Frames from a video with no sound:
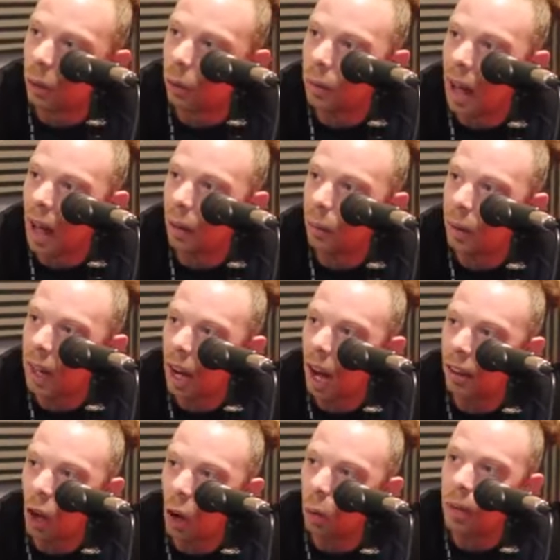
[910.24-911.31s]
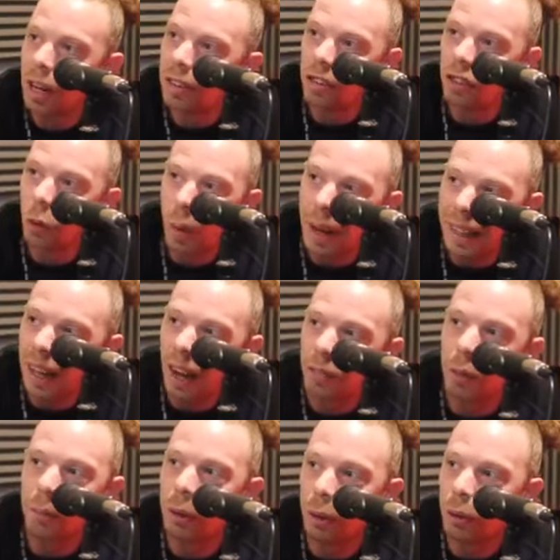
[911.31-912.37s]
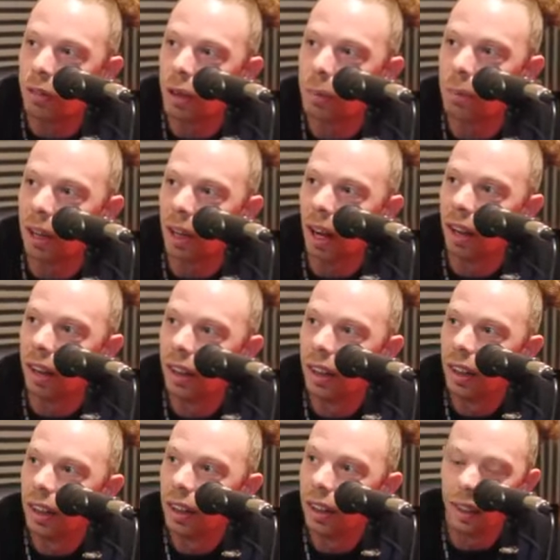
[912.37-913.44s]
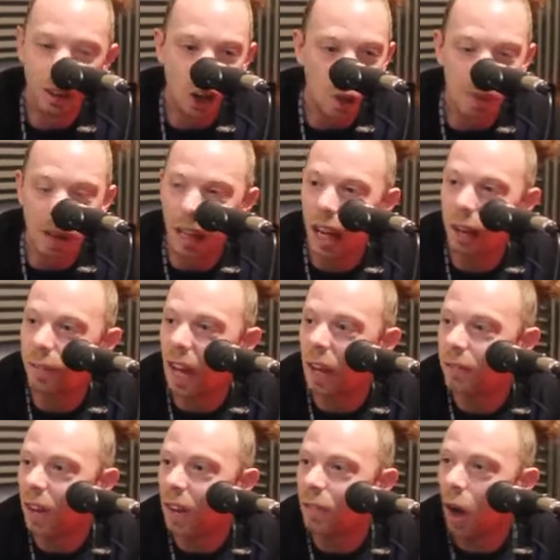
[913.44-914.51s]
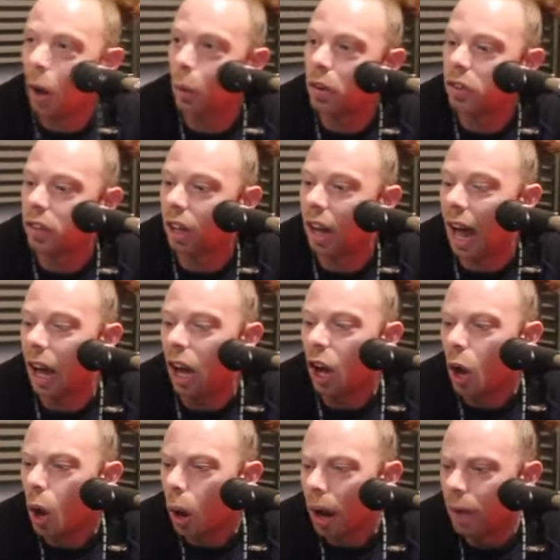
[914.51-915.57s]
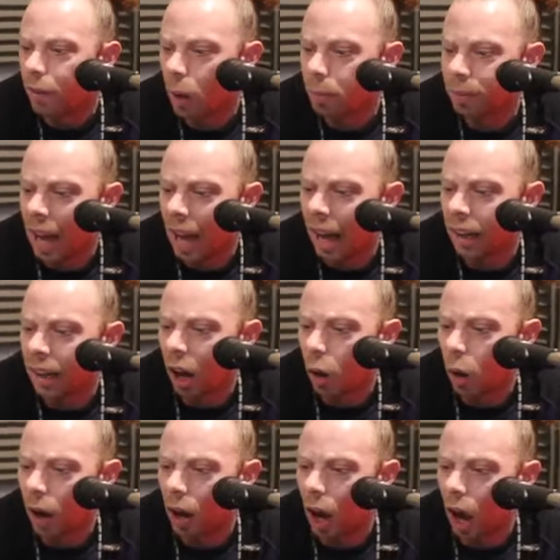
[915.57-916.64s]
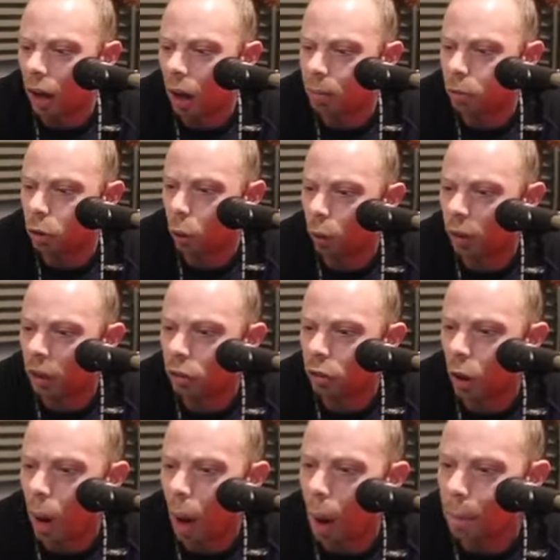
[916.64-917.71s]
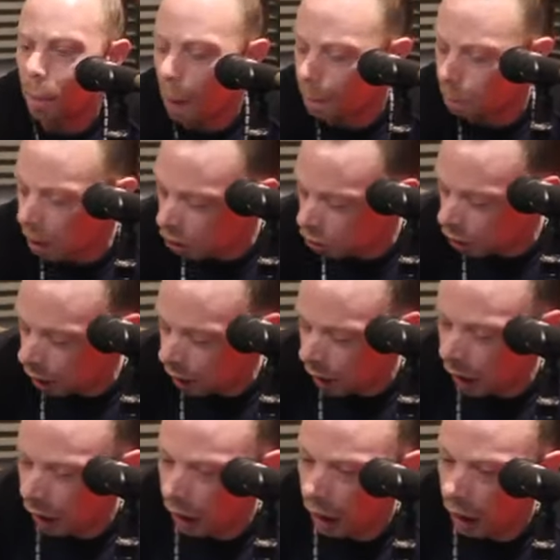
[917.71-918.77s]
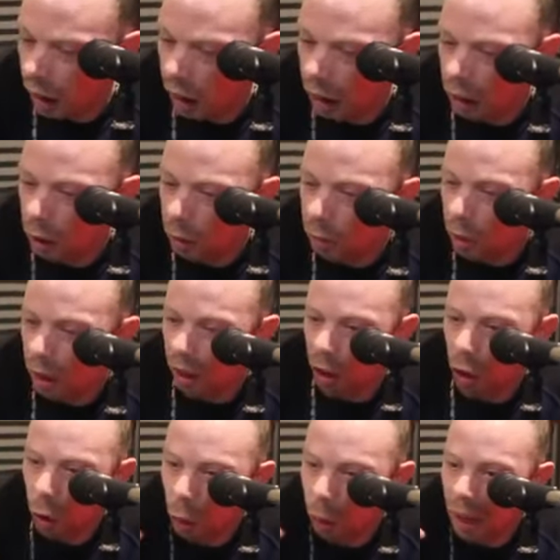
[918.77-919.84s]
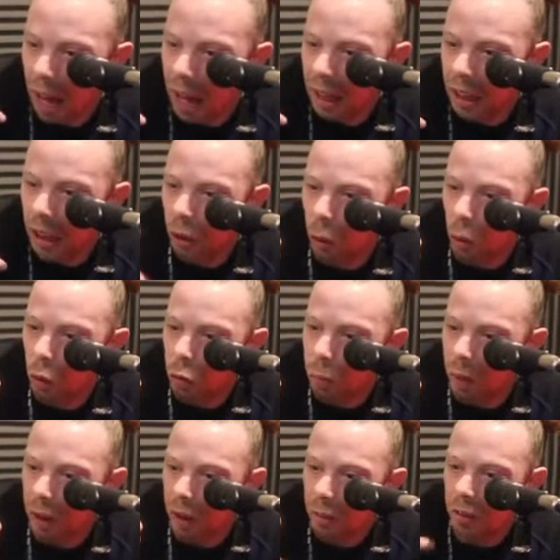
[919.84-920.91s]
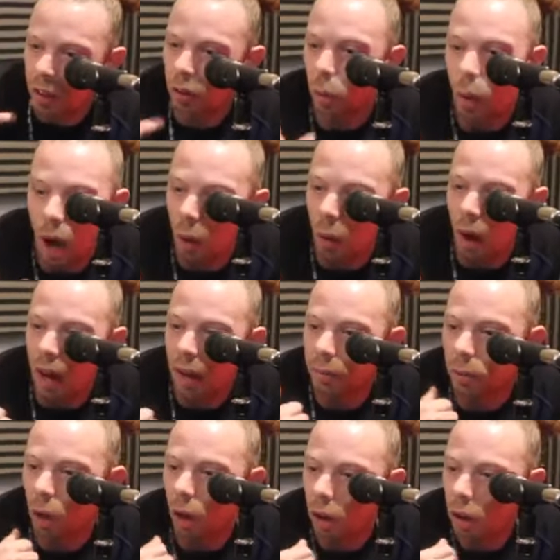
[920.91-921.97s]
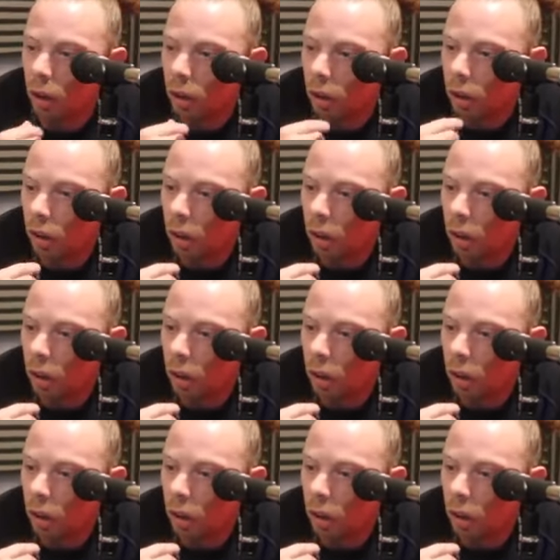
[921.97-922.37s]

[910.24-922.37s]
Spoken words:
real. Like when I don't listen to any other music, brother. You know what I mean? If I was to like, if I'm there now and I'm talking to my brethren in UK and he calls me and he says, "Well, I end up,"